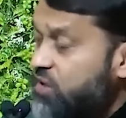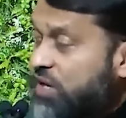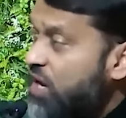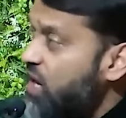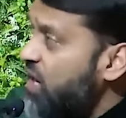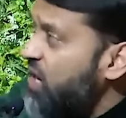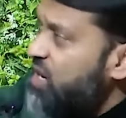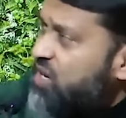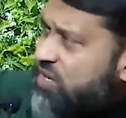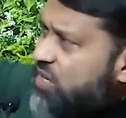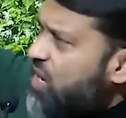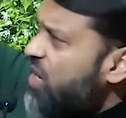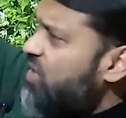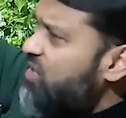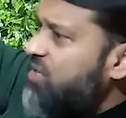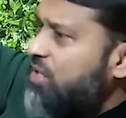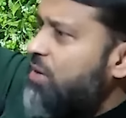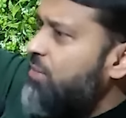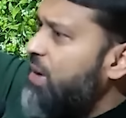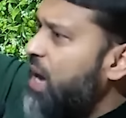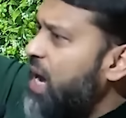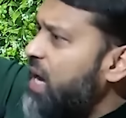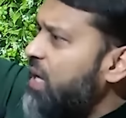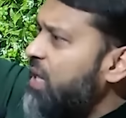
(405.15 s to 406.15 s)
He's not
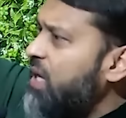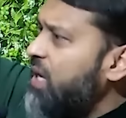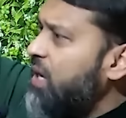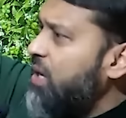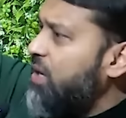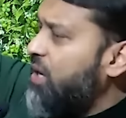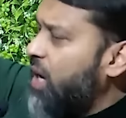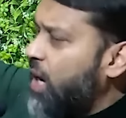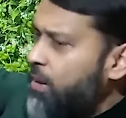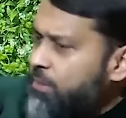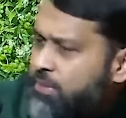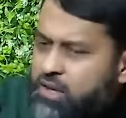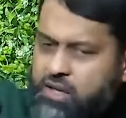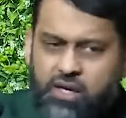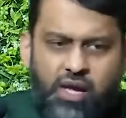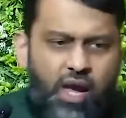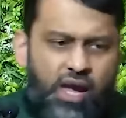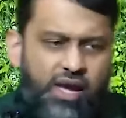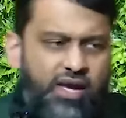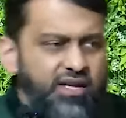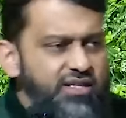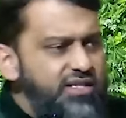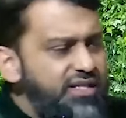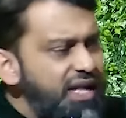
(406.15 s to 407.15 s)
some alien coming,
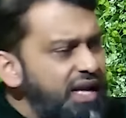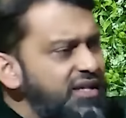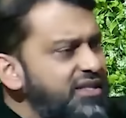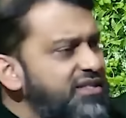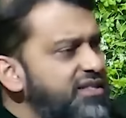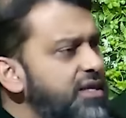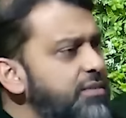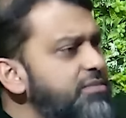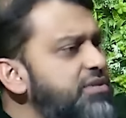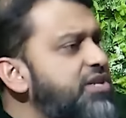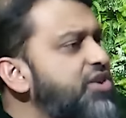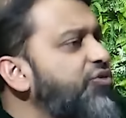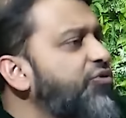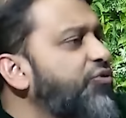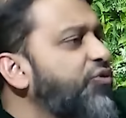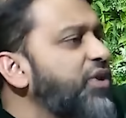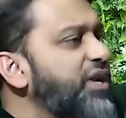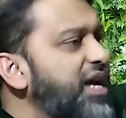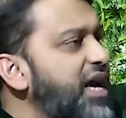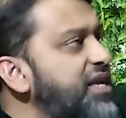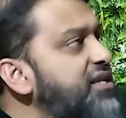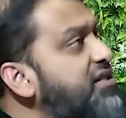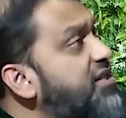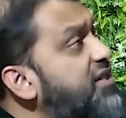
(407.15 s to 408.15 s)
he's not some different
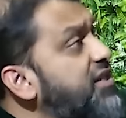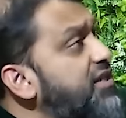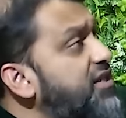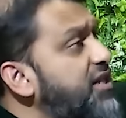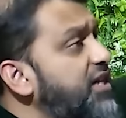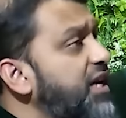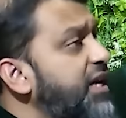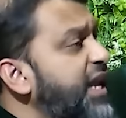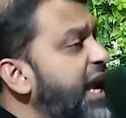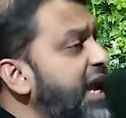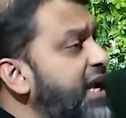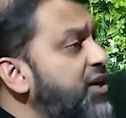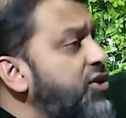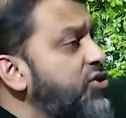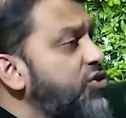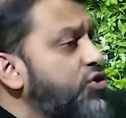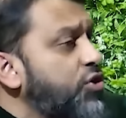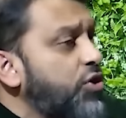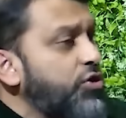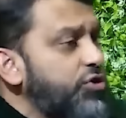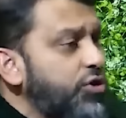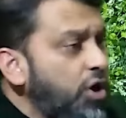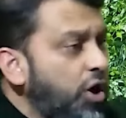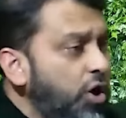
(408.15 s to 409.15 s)
entity, an
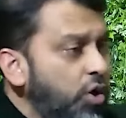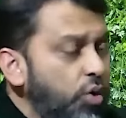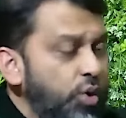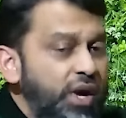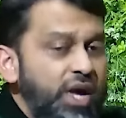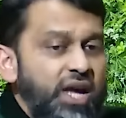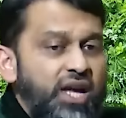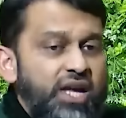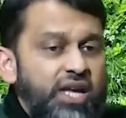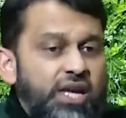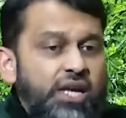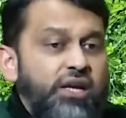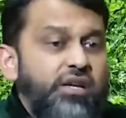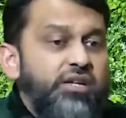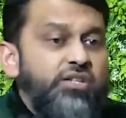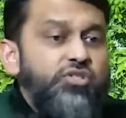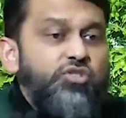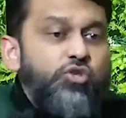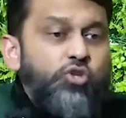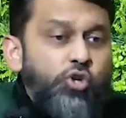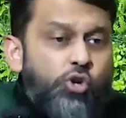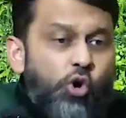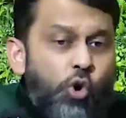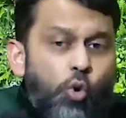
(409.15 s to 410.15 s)
angel. No, he
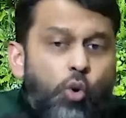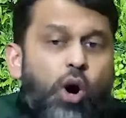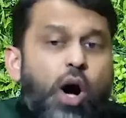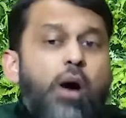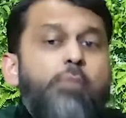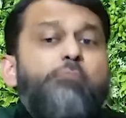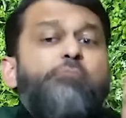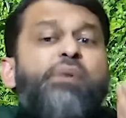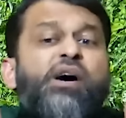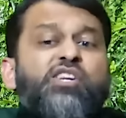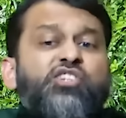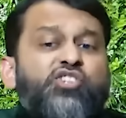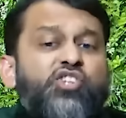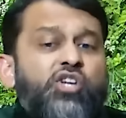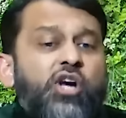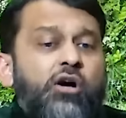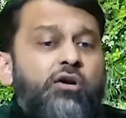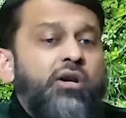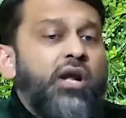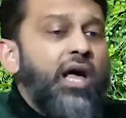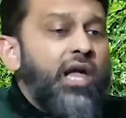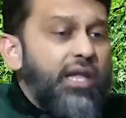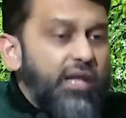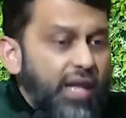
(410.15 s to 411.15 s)
is you, a
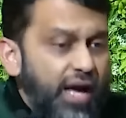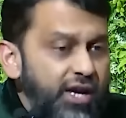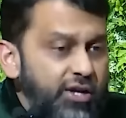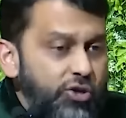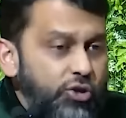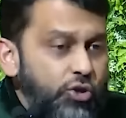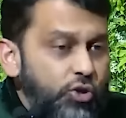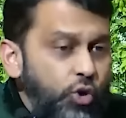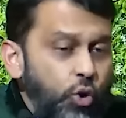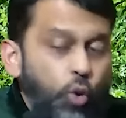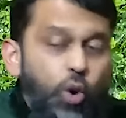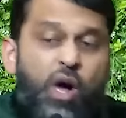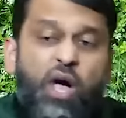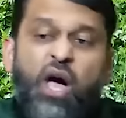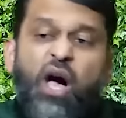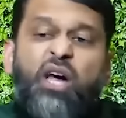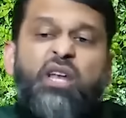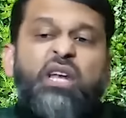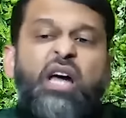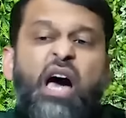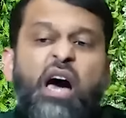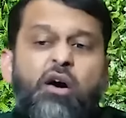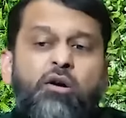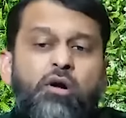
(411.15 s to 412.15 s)
Bashar like you,
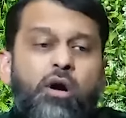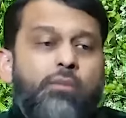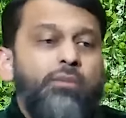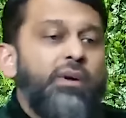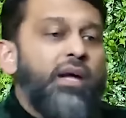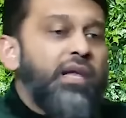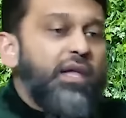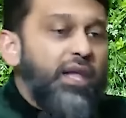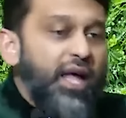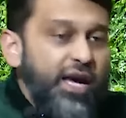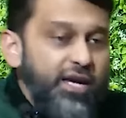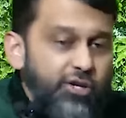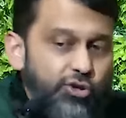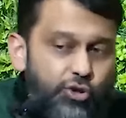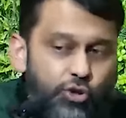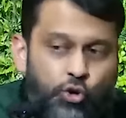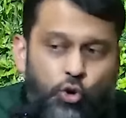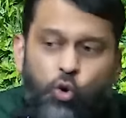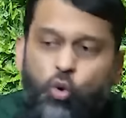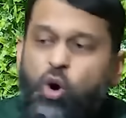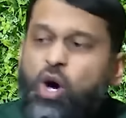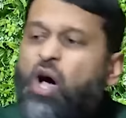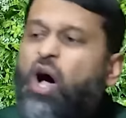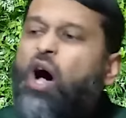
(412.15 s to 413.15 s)
an Arab like
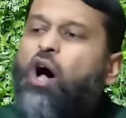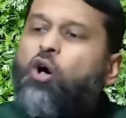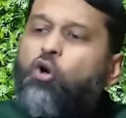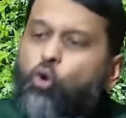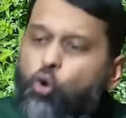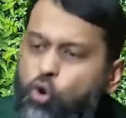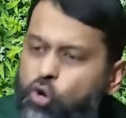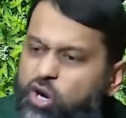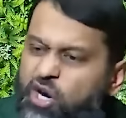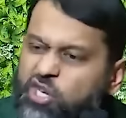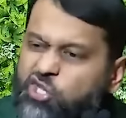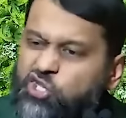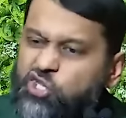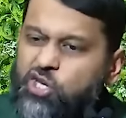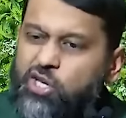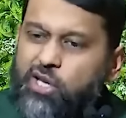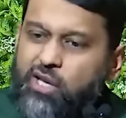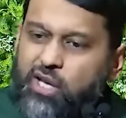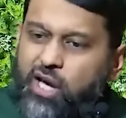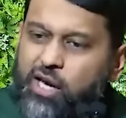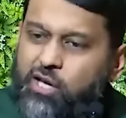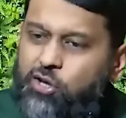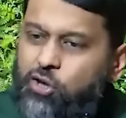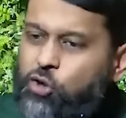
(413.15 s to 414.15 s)
you, a Qurashi
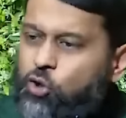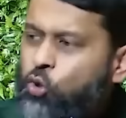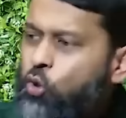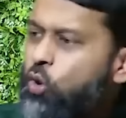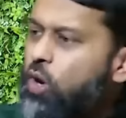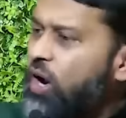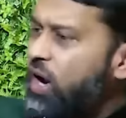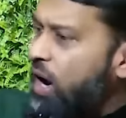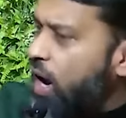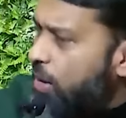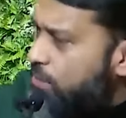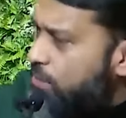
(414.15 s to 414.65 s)
like you, a